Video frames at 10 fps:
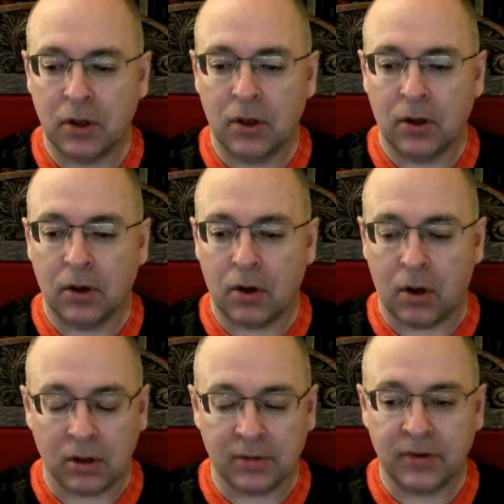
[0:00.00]
all of
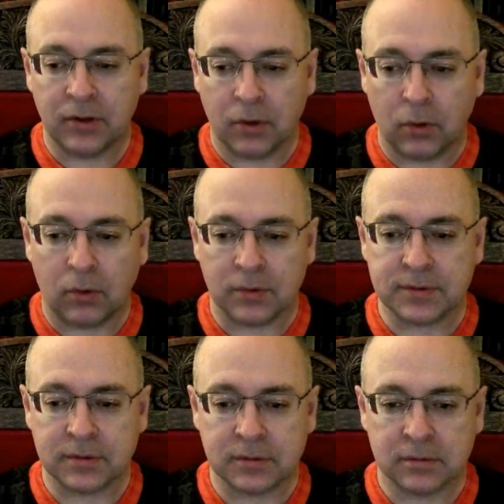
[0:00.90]
their goals,
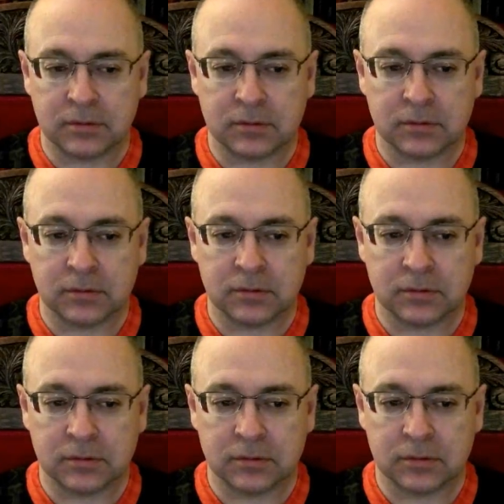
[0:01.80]

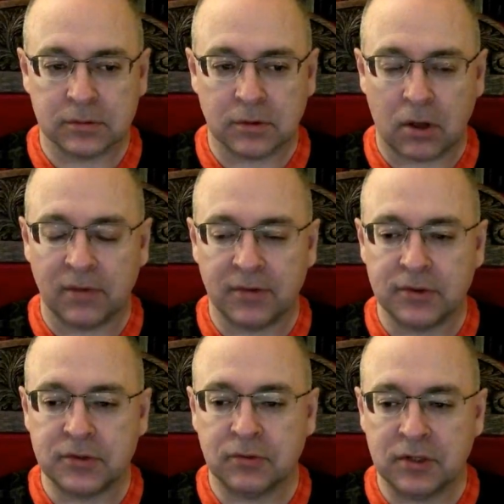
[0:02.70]
all of their
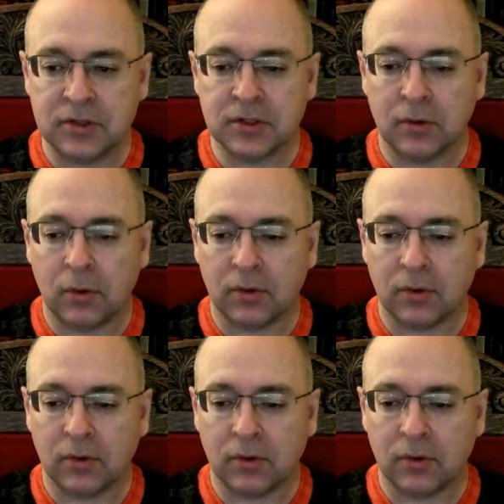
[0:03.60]
strategic goals.